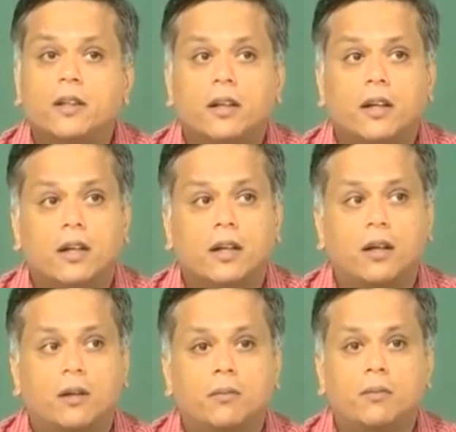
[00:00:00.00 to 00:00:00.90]

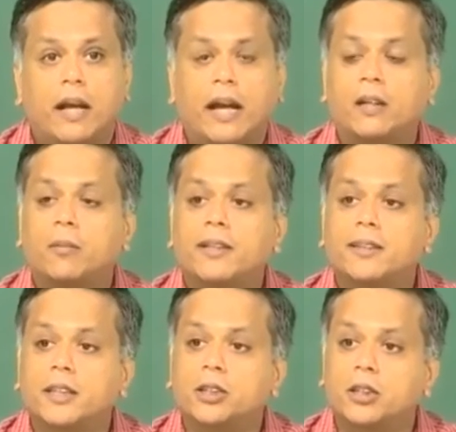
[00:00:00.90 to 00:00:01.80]

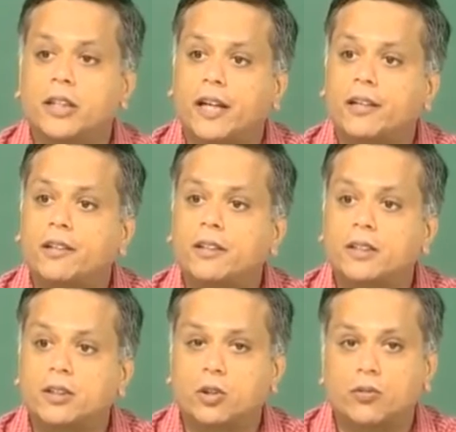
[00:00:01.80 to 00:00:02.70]
atomization
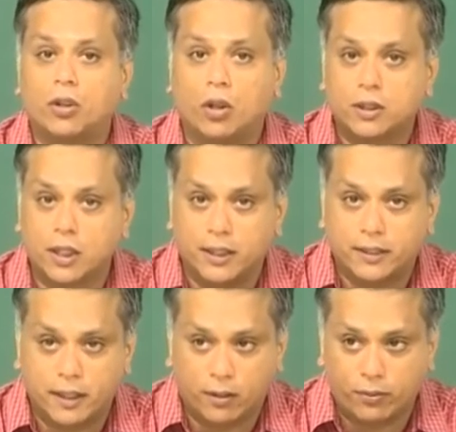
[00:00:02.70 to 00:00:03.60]
characteristics of the nozzle
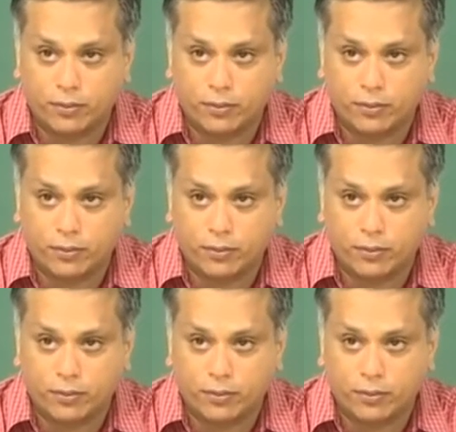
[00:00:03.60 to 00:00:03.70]
itself.